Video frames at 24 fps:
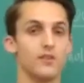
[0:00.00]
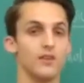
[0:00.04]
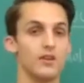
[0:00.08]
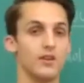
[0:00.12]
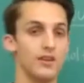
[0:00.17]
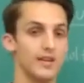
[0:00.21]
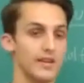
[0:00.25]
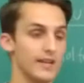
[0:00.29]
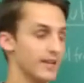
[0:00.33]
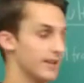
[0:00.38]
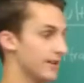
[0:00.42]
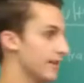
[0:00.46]

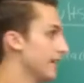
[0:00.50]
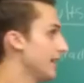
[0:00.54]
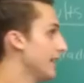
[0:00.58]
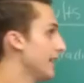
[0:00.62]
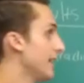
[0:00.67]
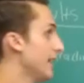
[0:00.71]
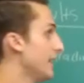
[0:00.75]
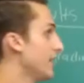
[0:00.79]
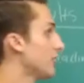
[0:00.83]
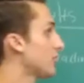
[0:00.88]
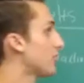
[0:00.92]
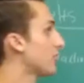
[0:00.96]
in
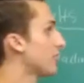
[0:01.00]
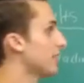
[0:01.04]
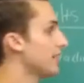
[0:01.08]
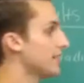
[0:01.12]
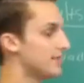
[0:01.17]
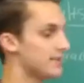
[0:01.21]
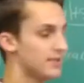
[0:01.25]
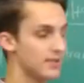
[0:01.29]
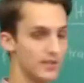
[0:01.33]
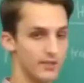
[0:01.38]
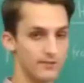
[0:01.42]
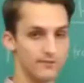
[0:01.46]

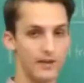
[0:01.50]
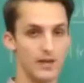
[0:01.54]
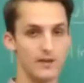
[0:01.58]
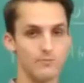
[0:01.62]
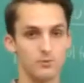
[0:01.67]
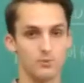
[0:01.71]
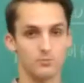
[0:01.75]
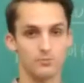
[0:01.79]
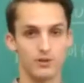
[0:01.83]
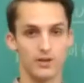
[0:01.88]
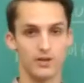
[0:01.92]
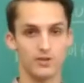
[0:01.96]
increasing vapor
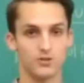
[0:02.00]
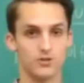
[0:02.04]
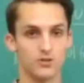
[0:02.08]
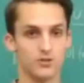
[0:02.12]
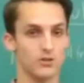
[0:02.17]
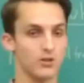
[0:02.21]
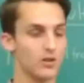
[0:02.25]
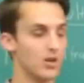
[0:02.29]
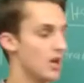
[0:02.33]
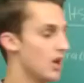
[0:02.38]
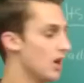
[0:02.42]
pressure.